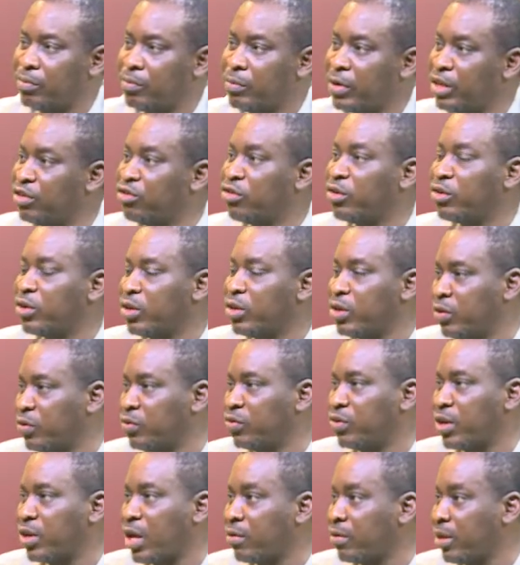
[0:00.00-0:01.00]
major
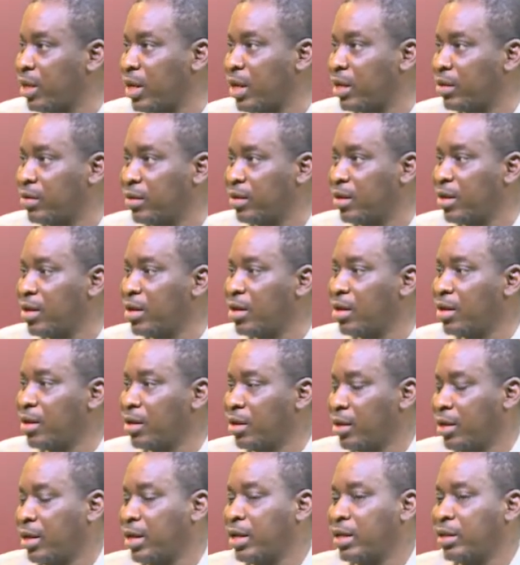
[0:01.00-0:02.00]
news outlet. Yeah.
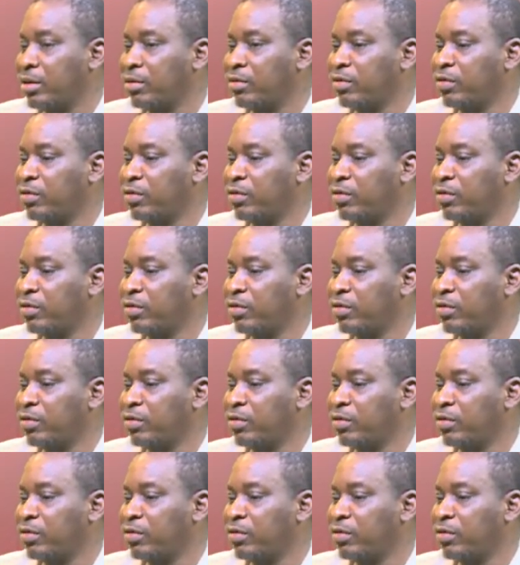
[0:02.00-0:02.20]
yeah.